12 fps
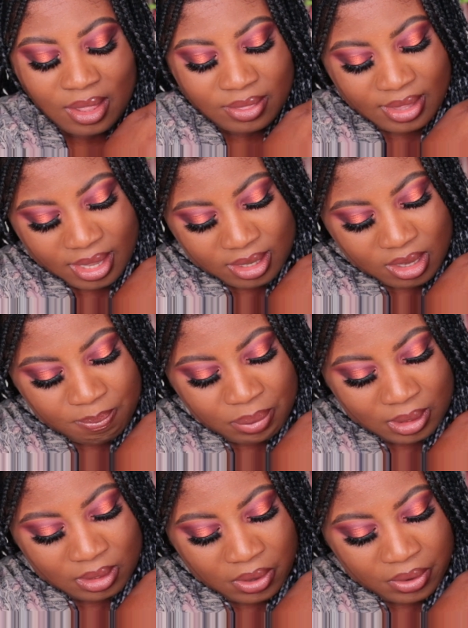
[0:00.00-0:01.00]
Then
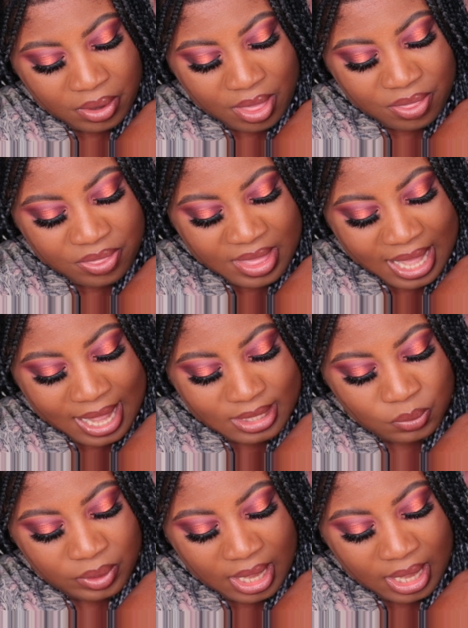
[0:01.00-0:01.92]
below that we